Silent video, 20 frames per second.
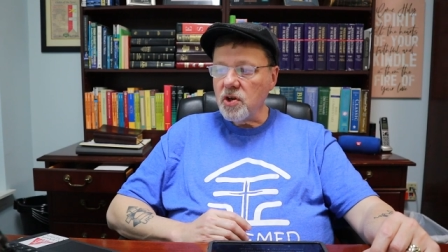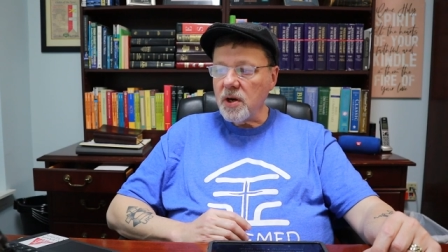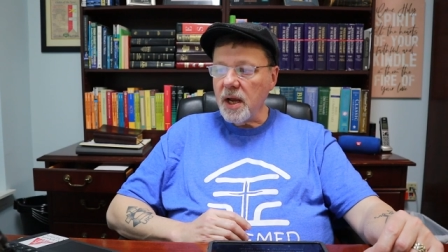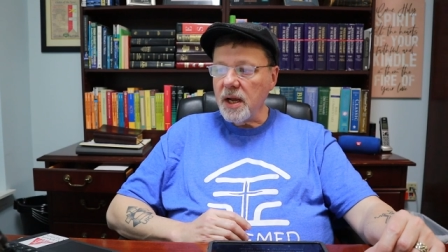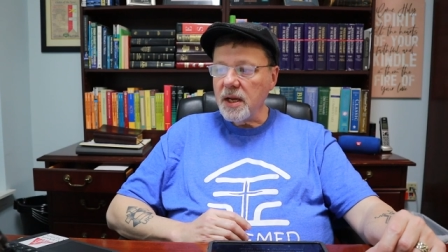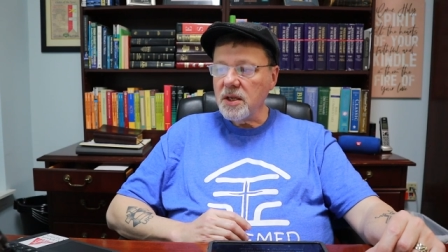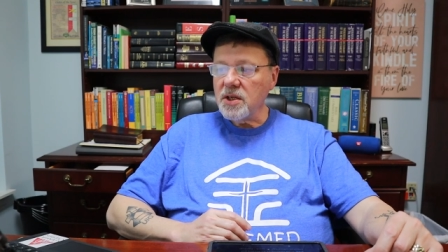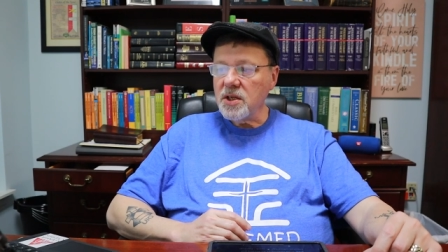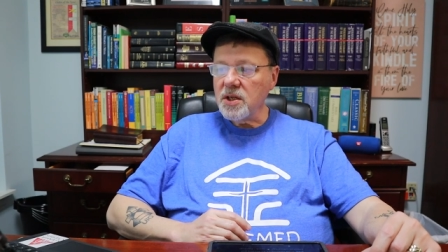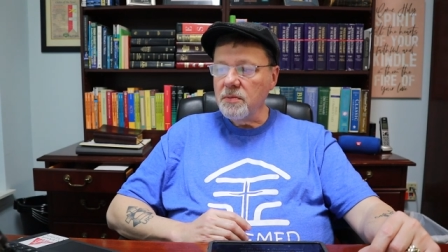
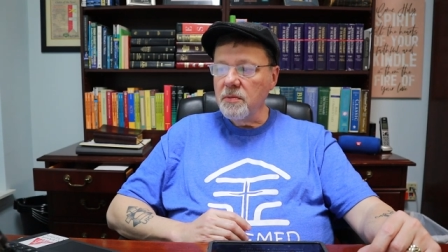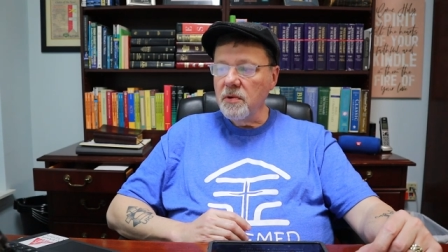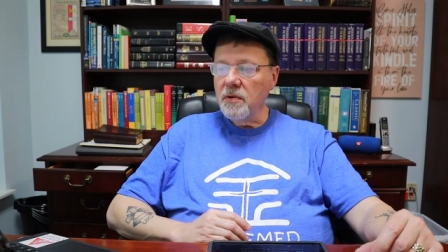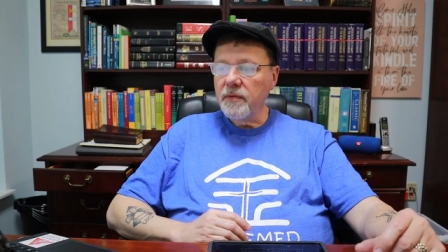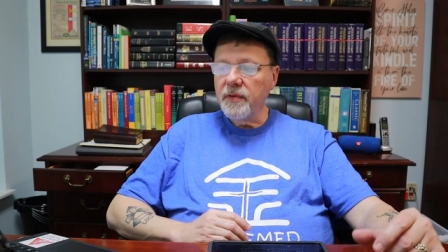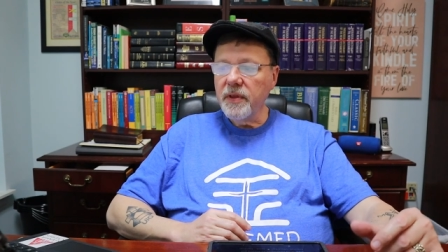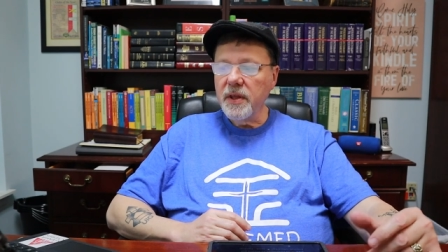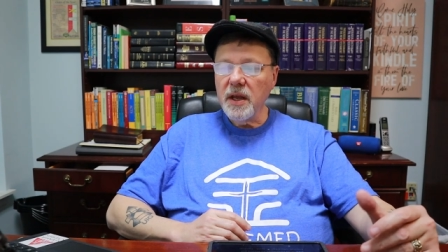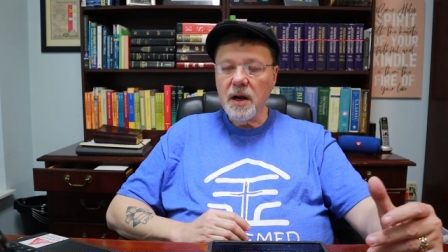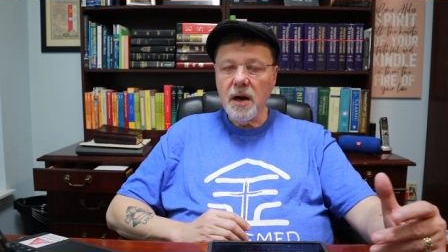tries to
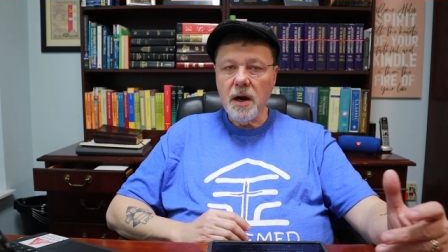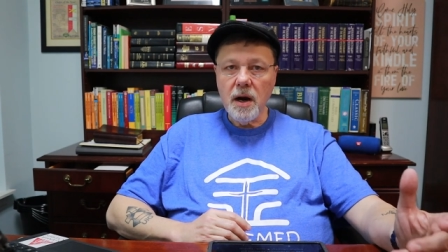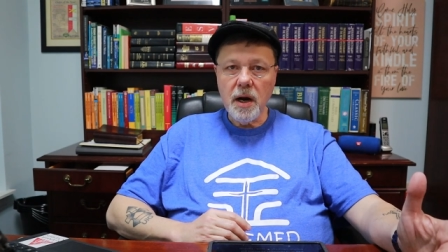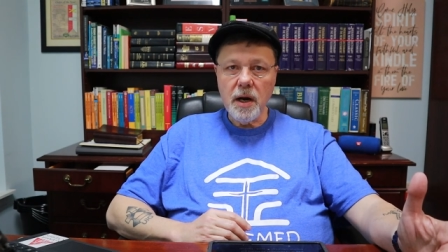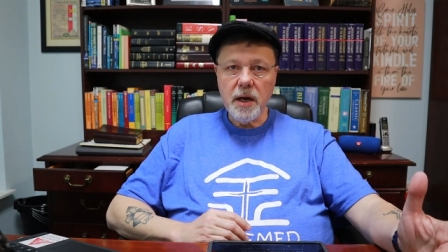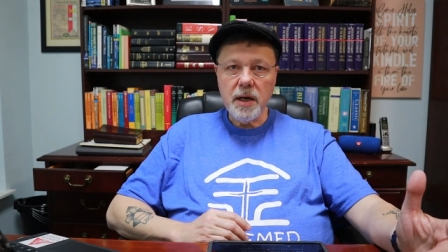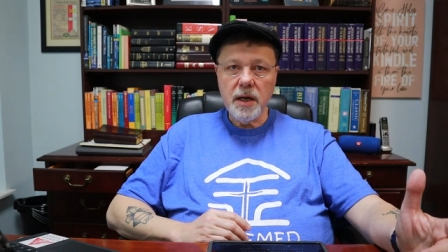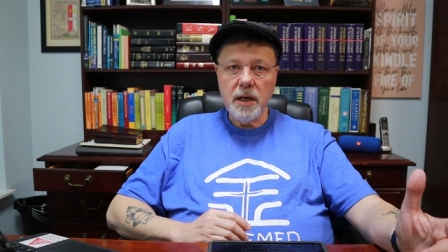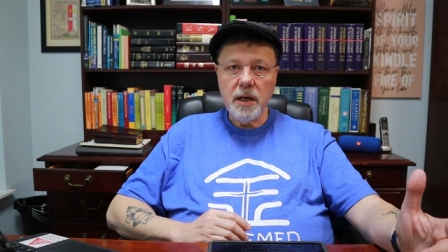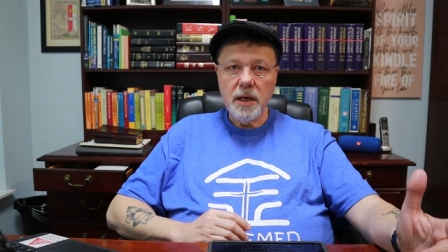move the
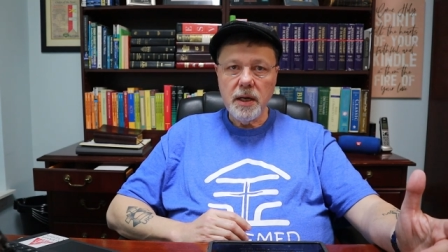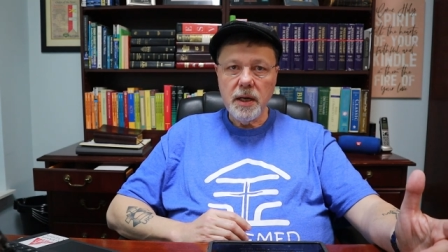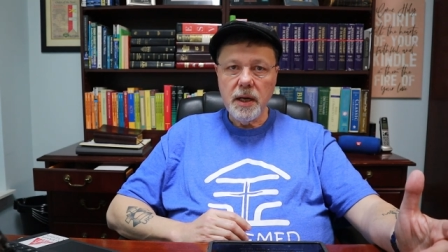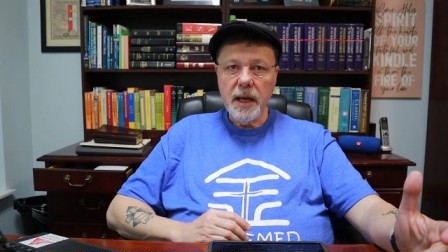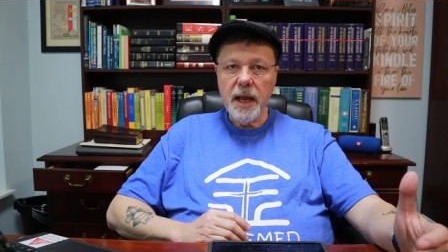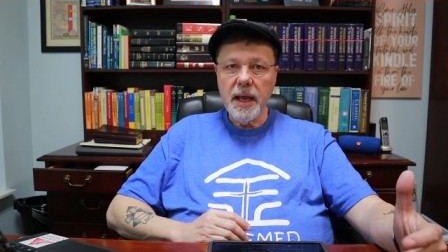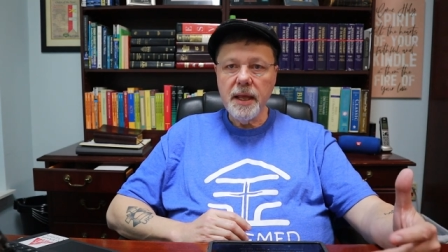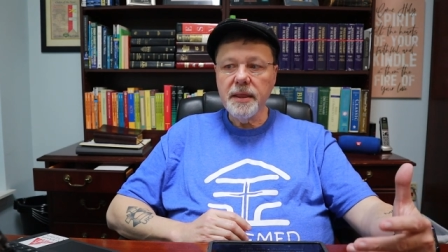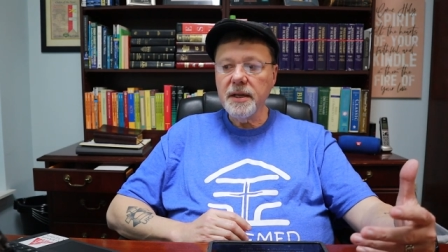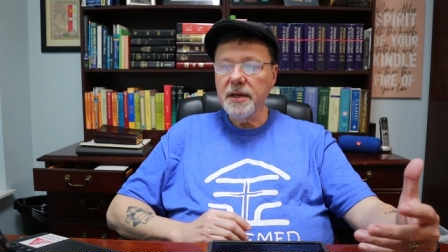ark
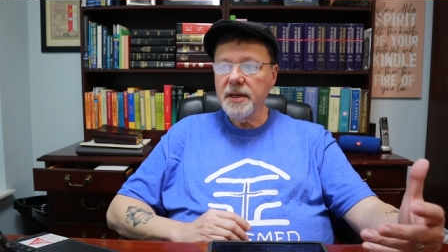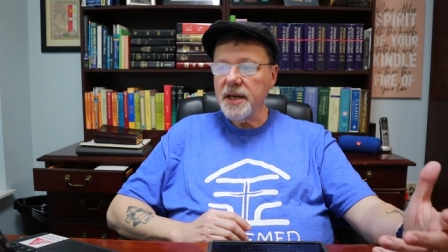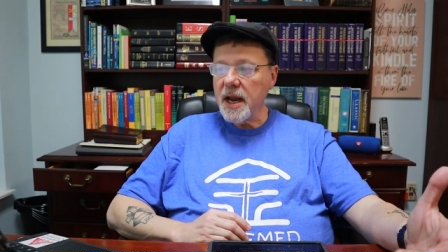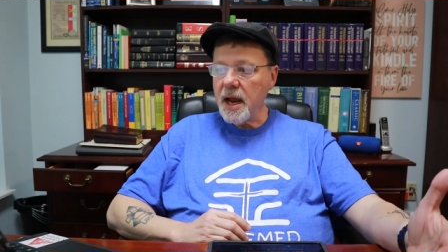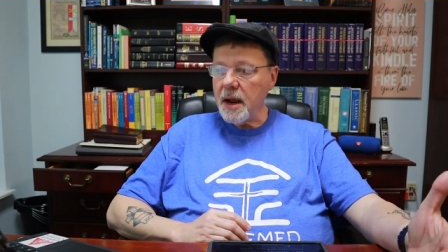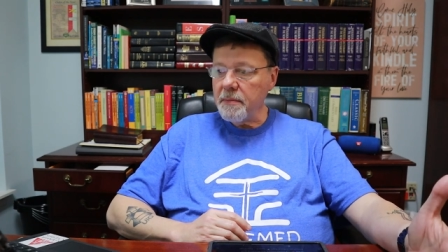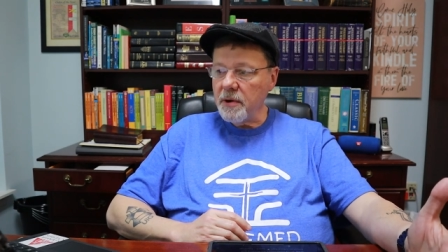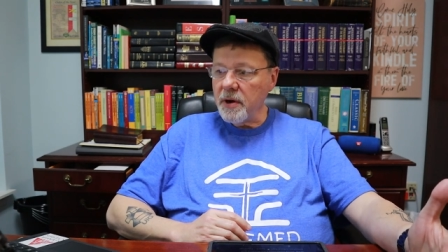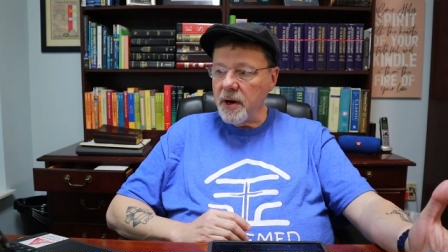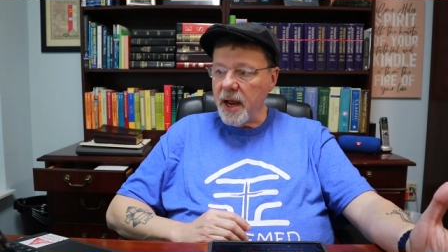and the
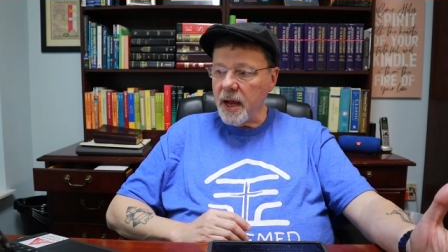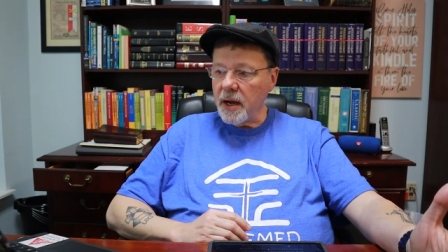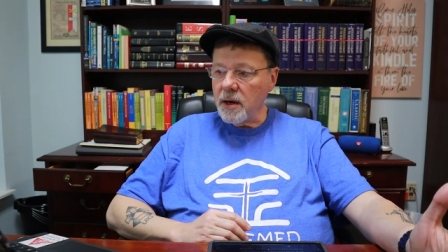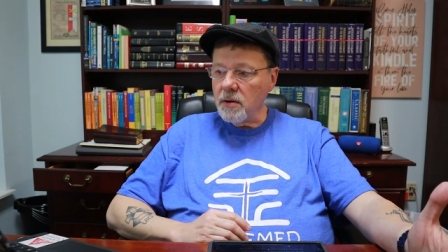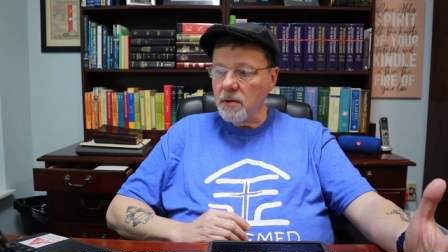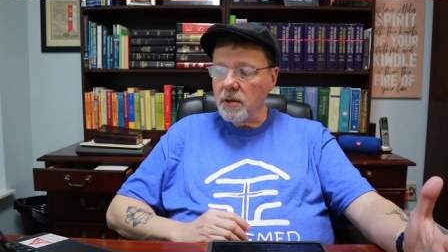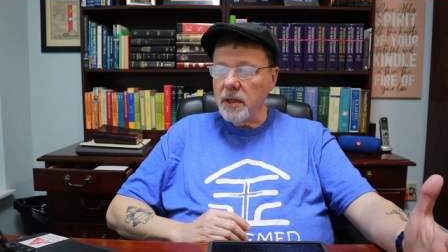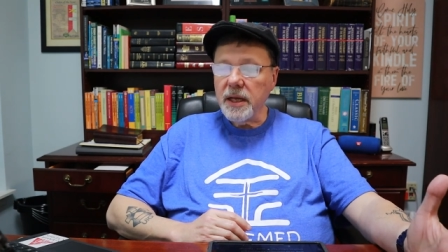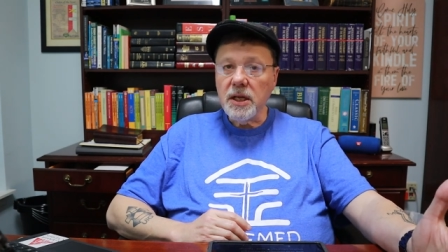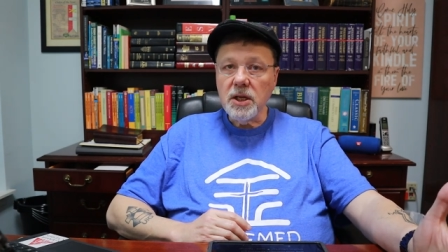
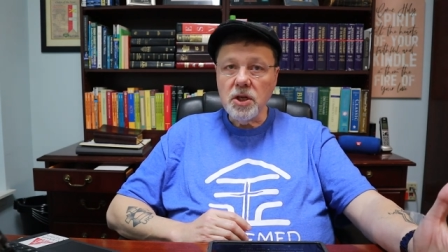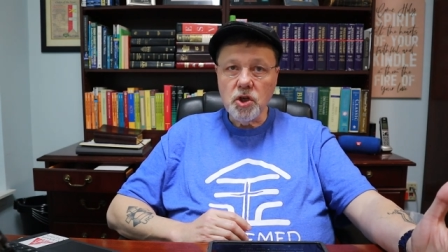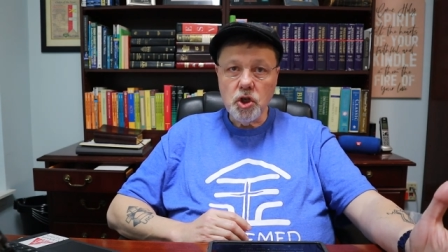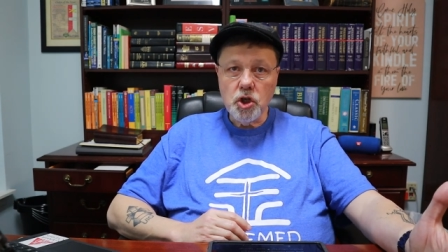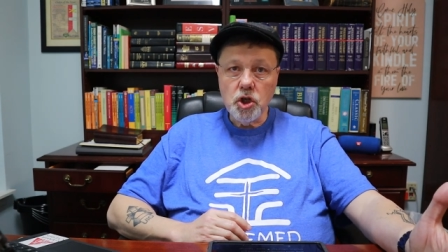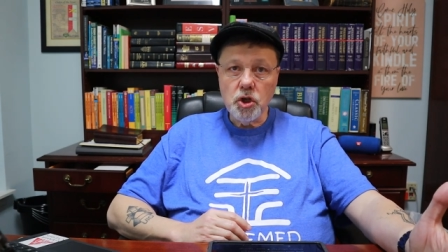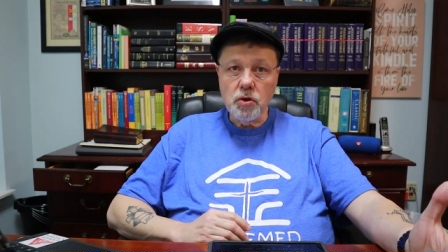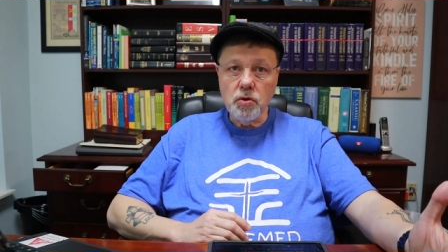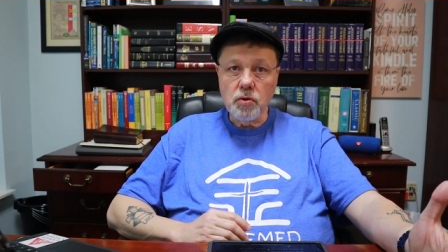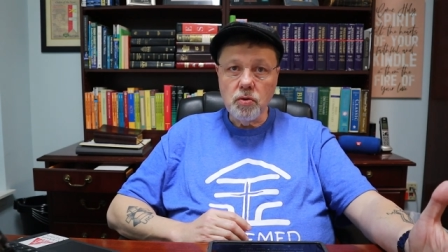tabernacle
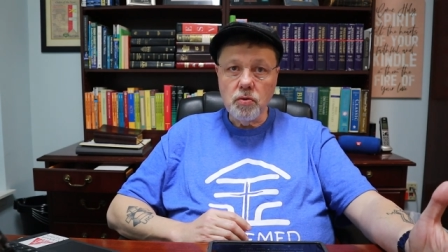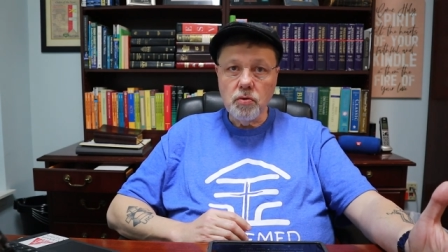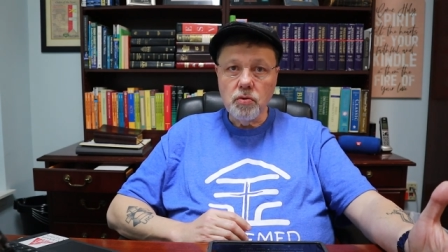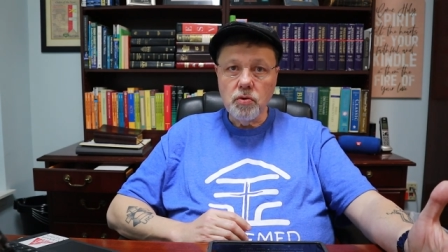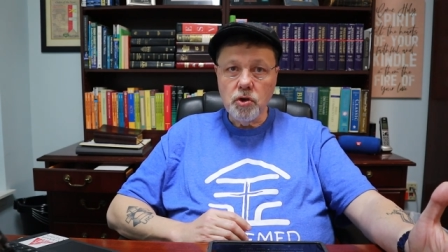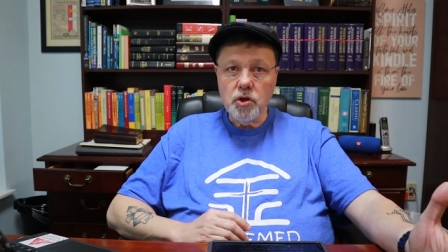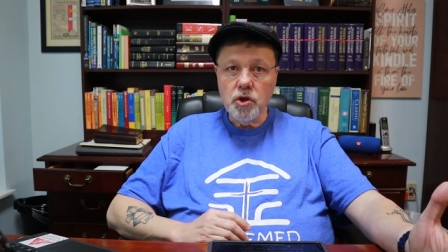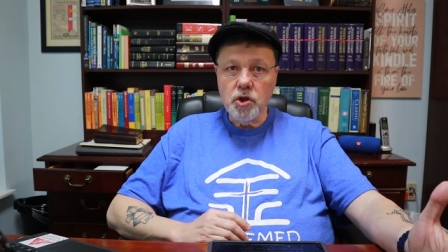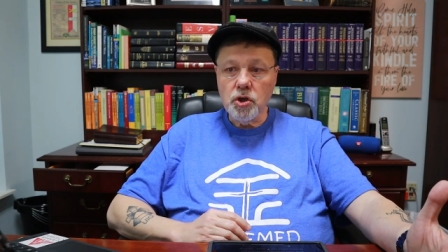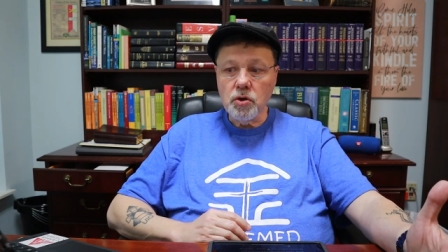into
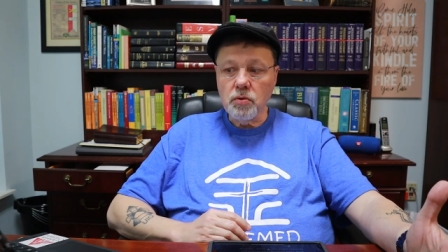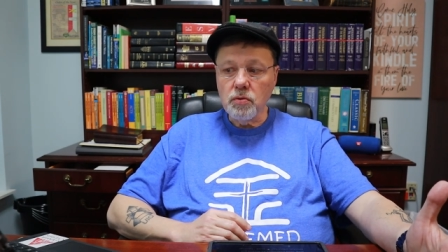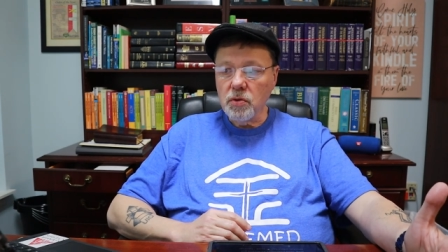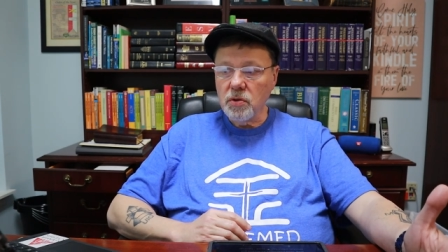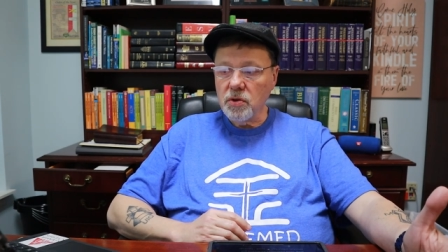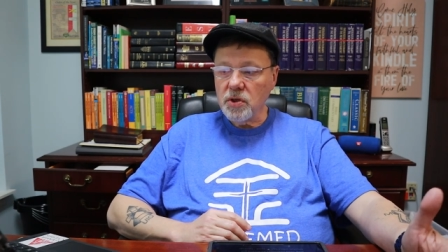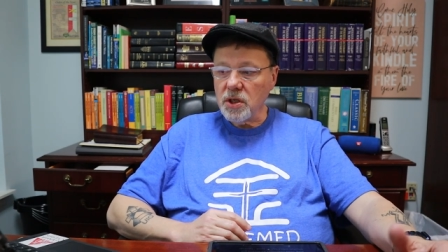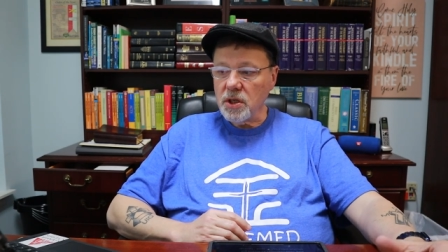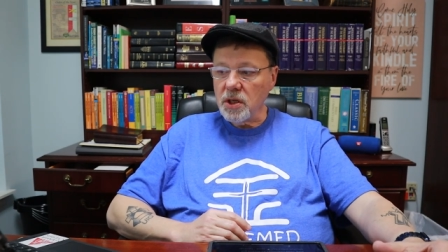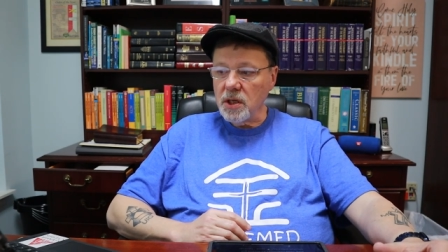
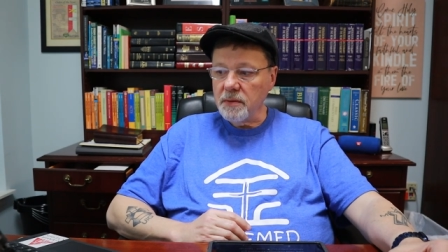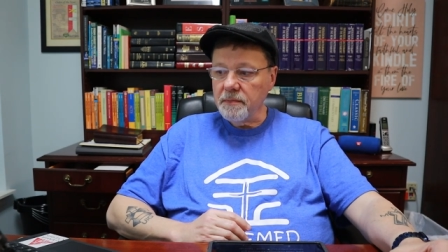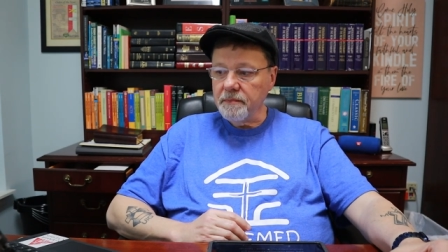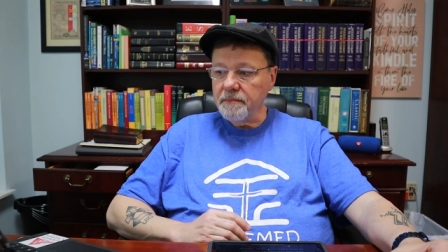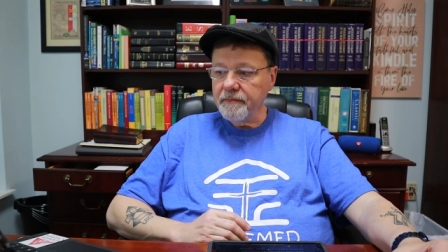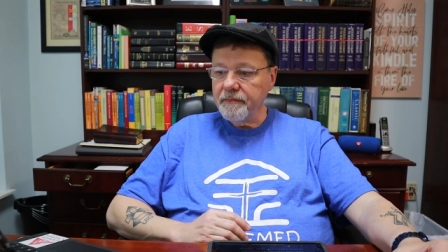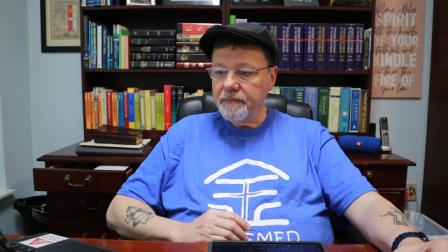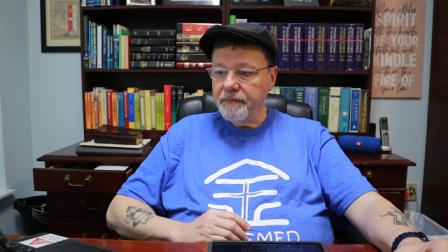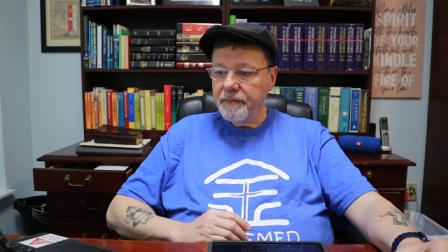Jerusalem,